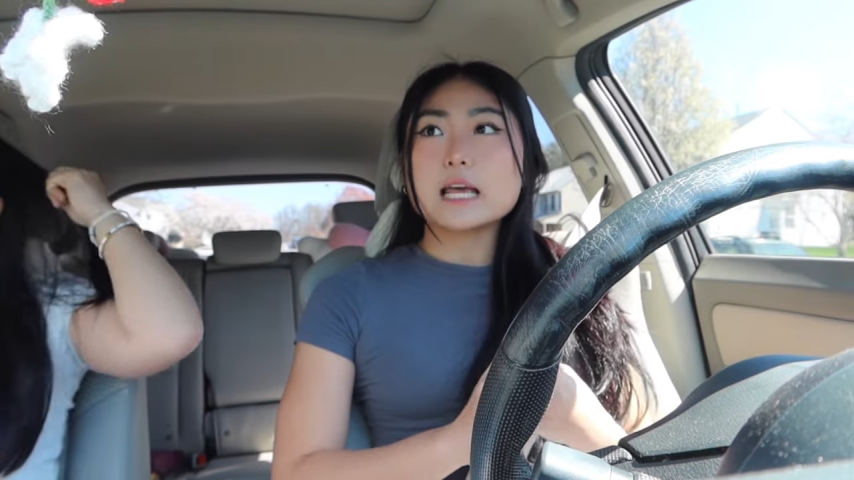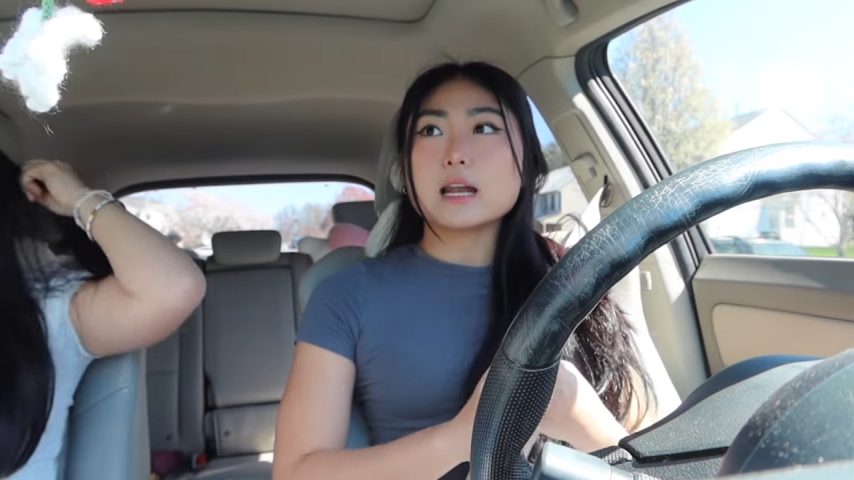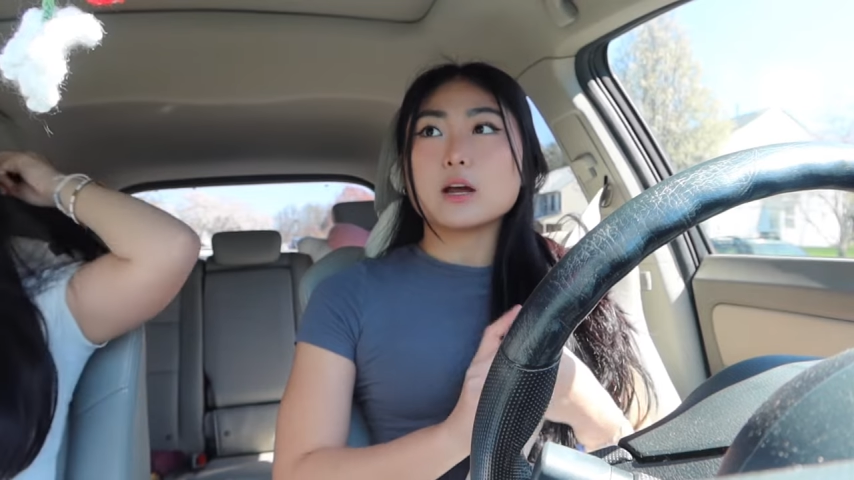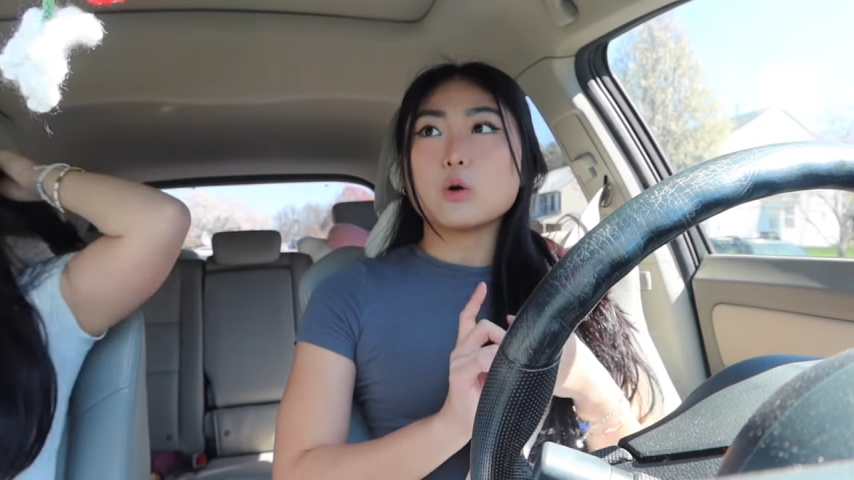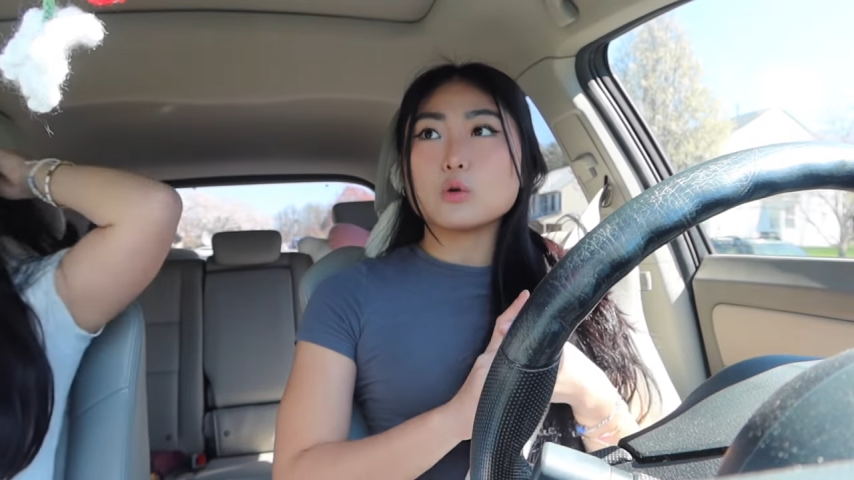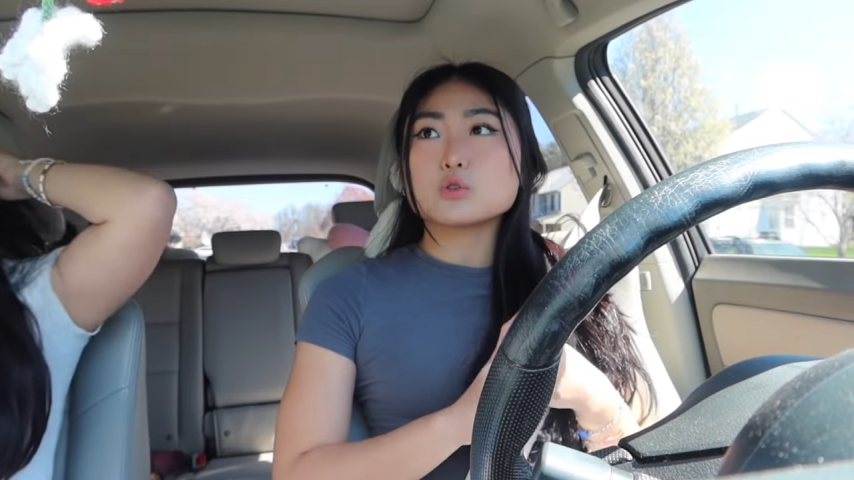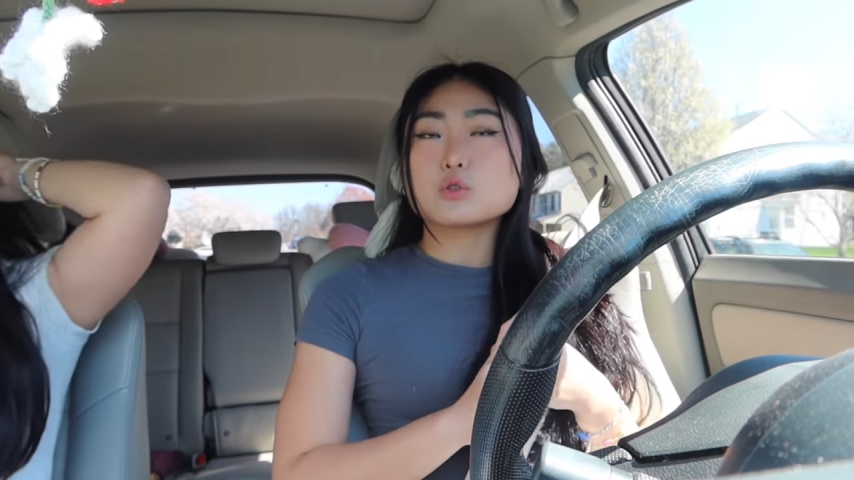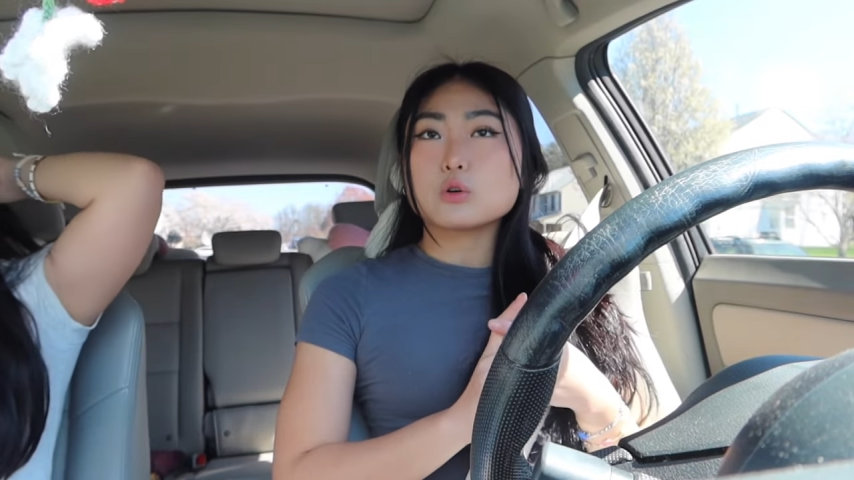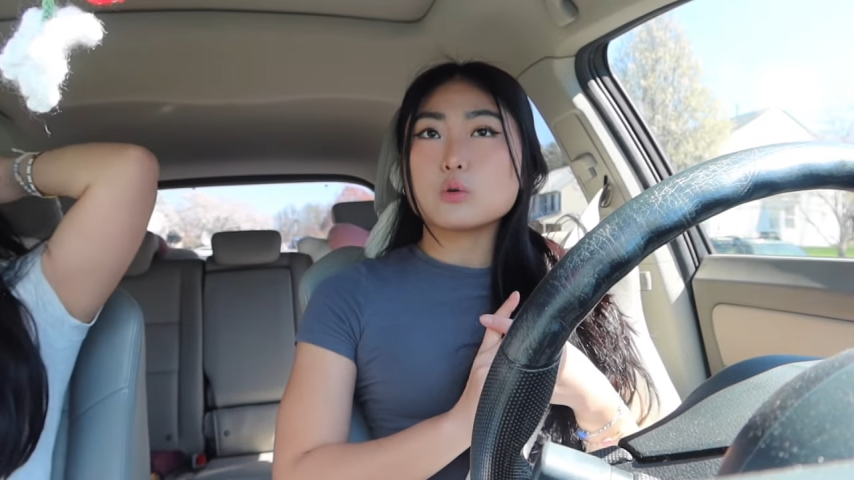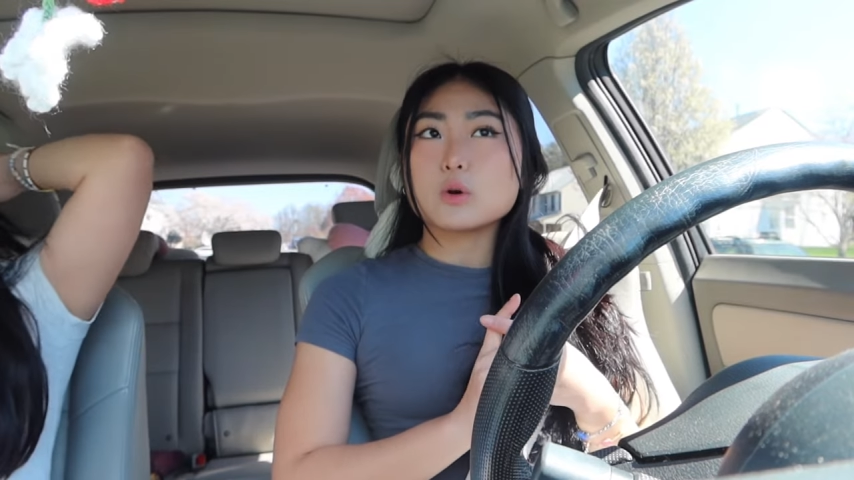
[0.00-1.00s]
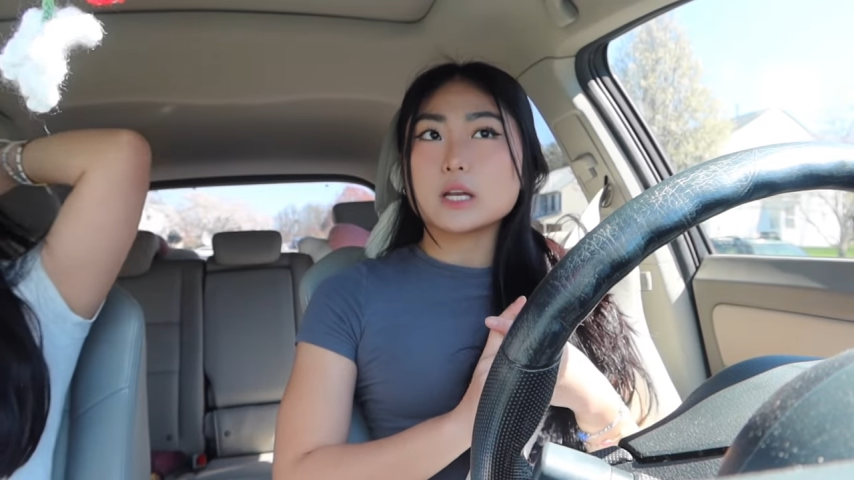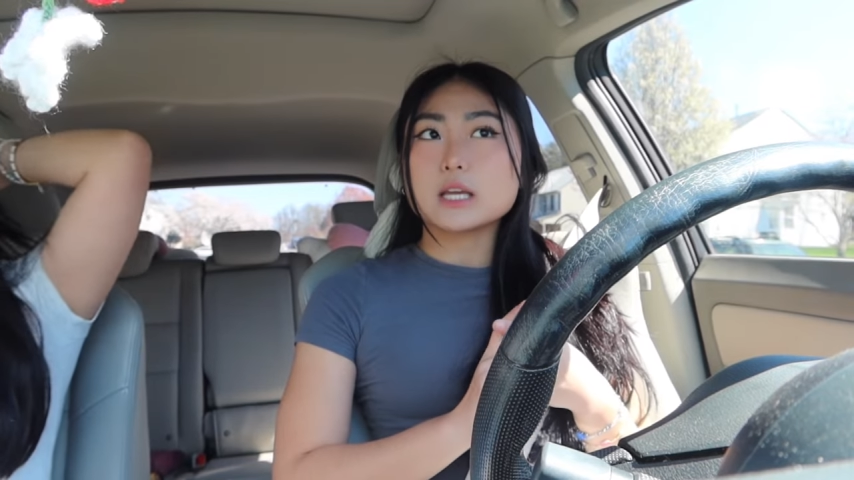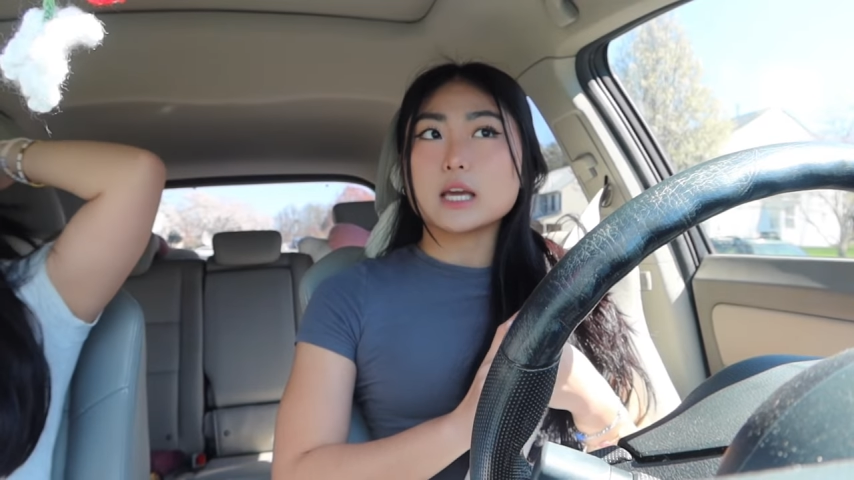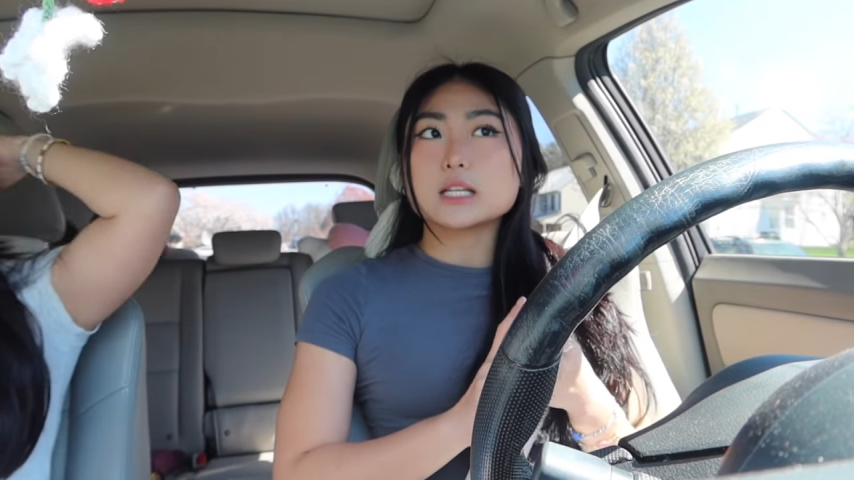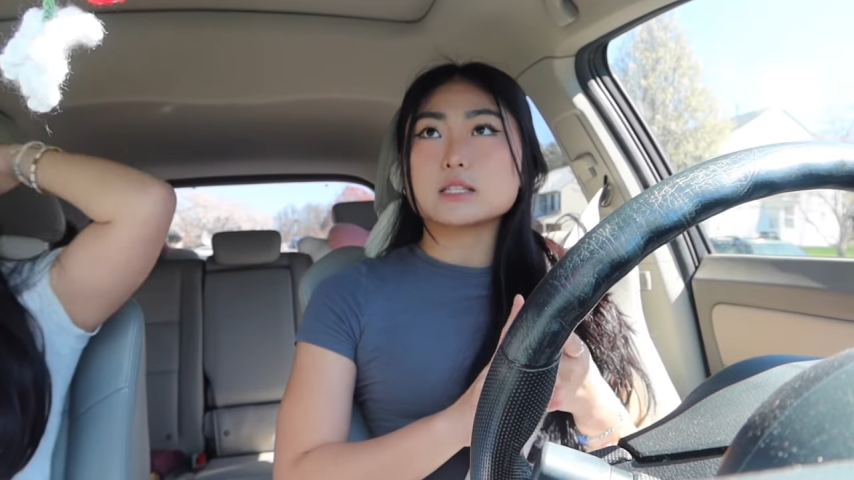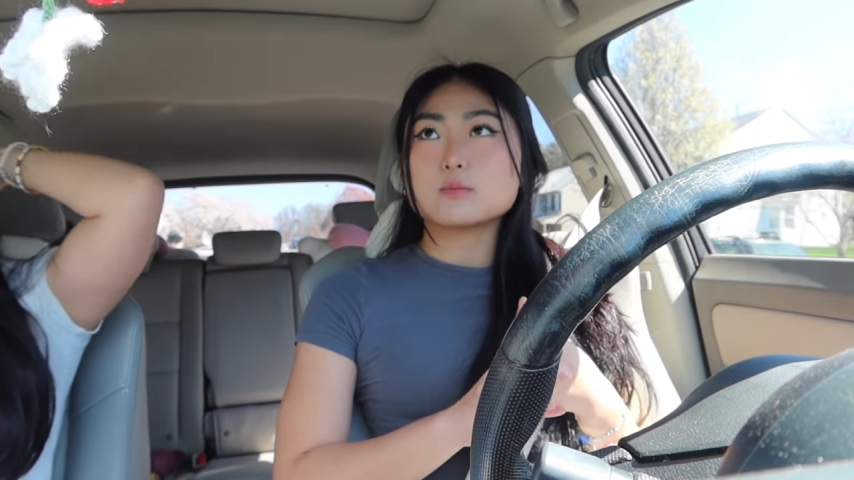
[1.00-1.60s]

and I also want to get